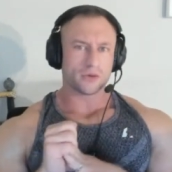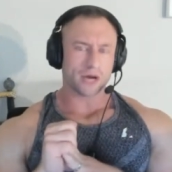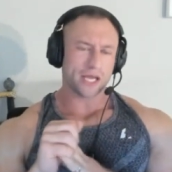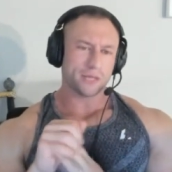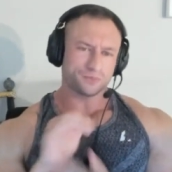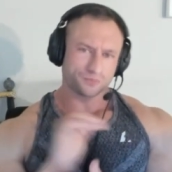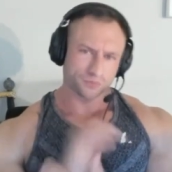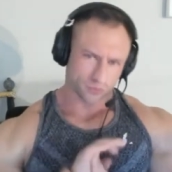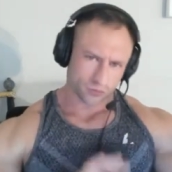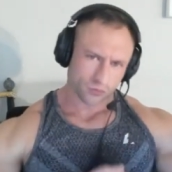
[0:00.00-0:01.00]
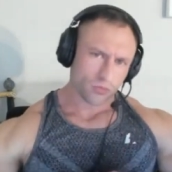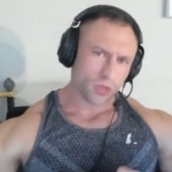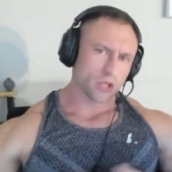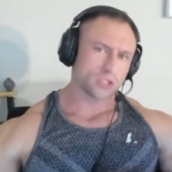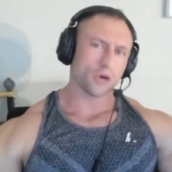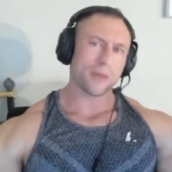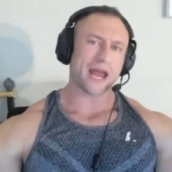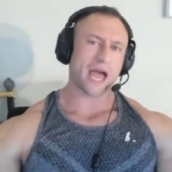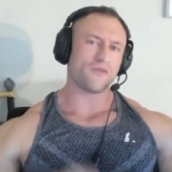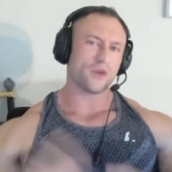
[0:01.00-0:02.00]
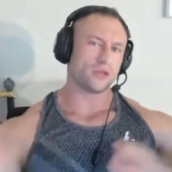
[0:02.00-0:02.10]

right so about halfway